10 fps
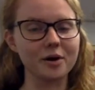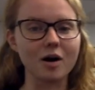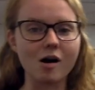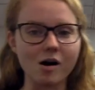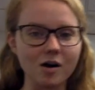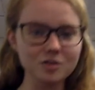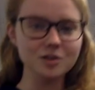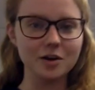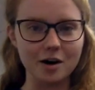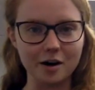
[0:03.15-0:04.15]
but all
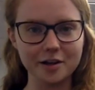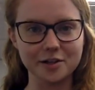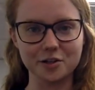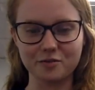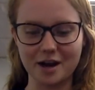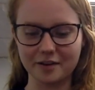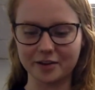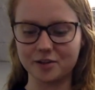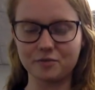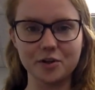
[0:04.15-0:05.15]
along in your
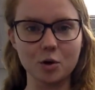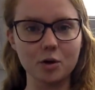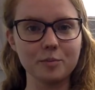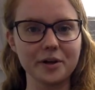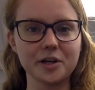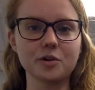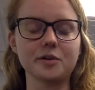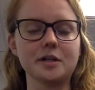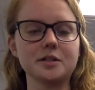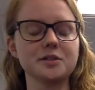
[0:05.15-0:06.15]
violin and viola playing
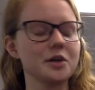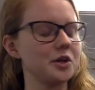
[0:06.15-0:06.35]
careers,